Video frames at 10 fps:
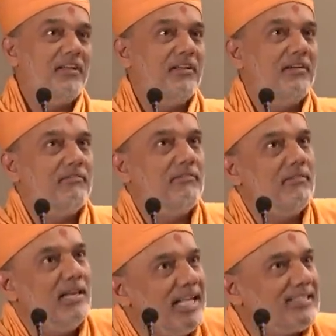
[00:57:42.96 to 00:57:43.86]
uh,
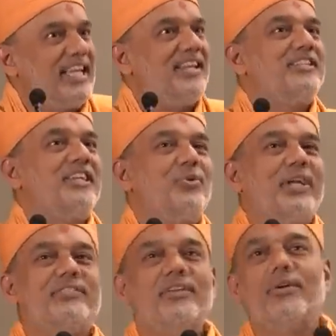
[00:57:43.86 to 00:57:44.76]
less energy to
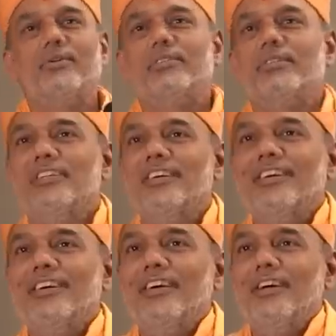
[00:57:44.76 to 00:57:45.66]
execute,
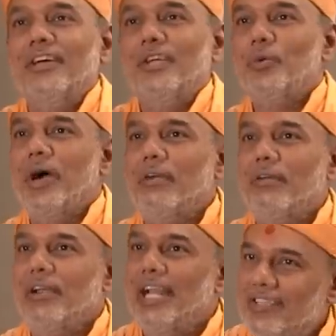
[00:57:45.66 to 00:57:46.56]
you
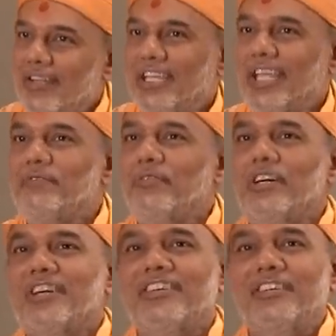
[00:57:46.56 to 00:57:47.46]
had lesser
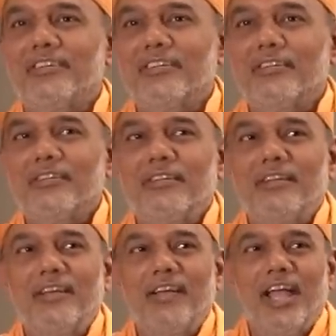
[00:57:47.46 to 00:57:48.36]
teamwork,
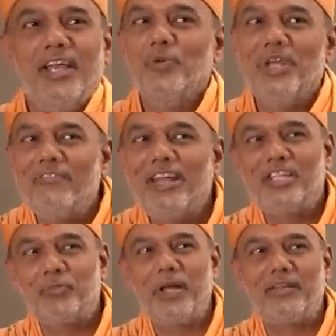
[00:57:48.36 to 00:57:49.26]
and you never
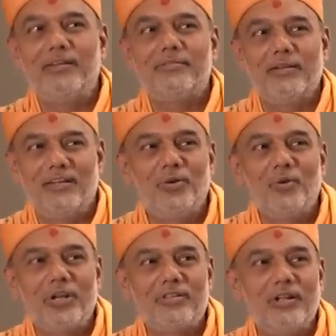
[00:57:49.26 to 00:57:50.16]
expected certain
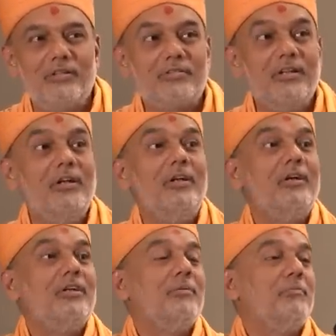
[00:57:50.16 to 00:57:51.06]
good results,
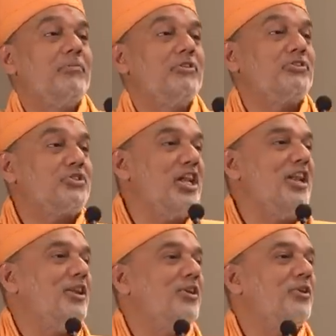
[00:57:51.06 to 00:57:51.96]

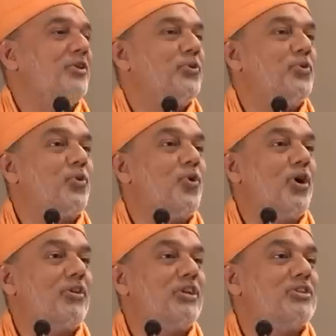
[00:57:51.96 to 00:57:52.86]
still you
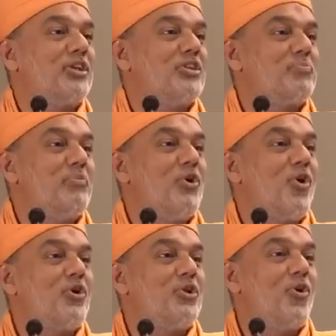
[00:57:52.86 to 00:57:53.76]
got results
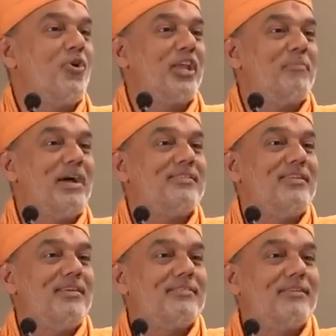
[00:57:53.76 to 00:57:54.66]
beyond your
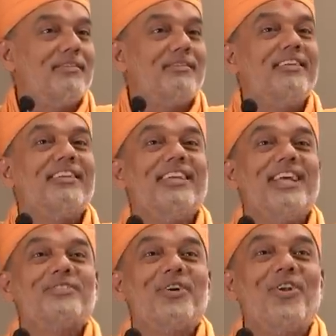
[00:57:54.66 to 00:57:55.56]
imagination.
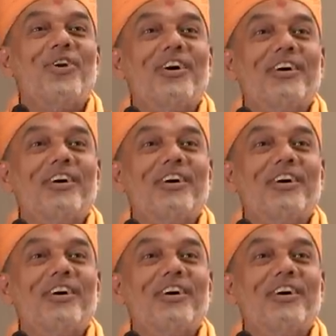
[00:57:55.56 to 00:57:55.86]
Yes or no?